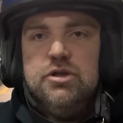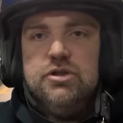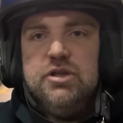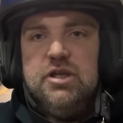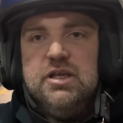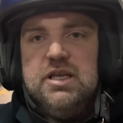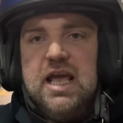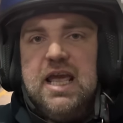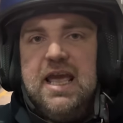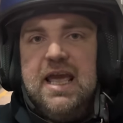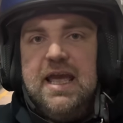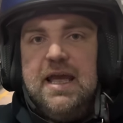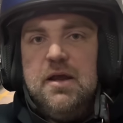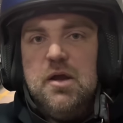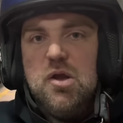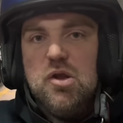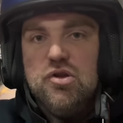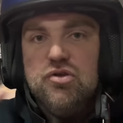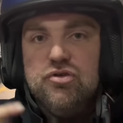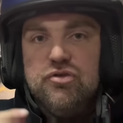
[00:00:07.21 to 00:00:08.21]
Today,
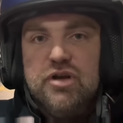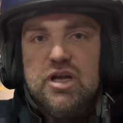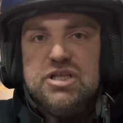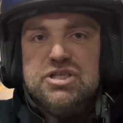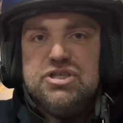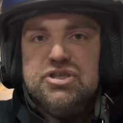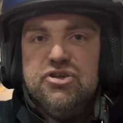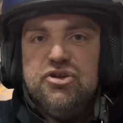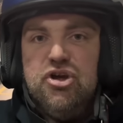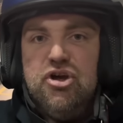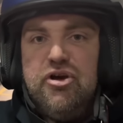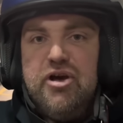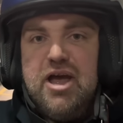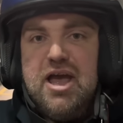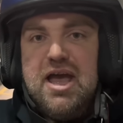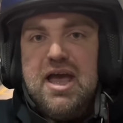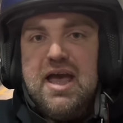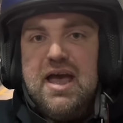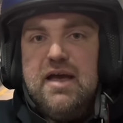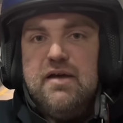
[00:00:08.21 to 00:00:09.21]
it's
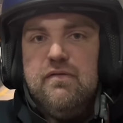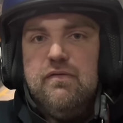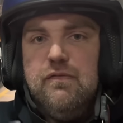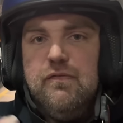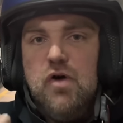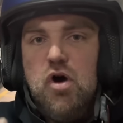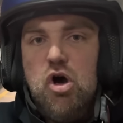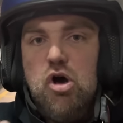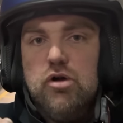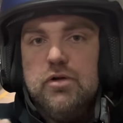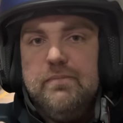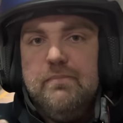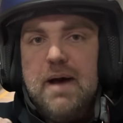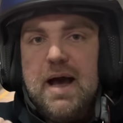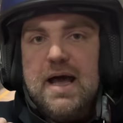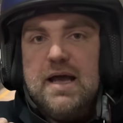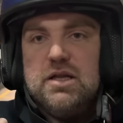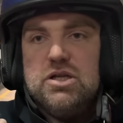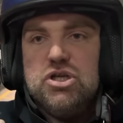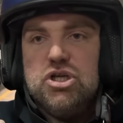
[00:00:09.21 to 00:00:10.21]
the third
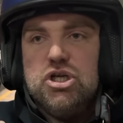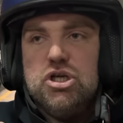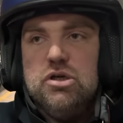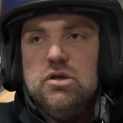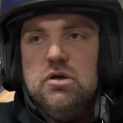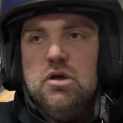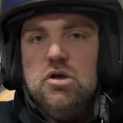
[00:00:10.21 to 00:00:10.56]
match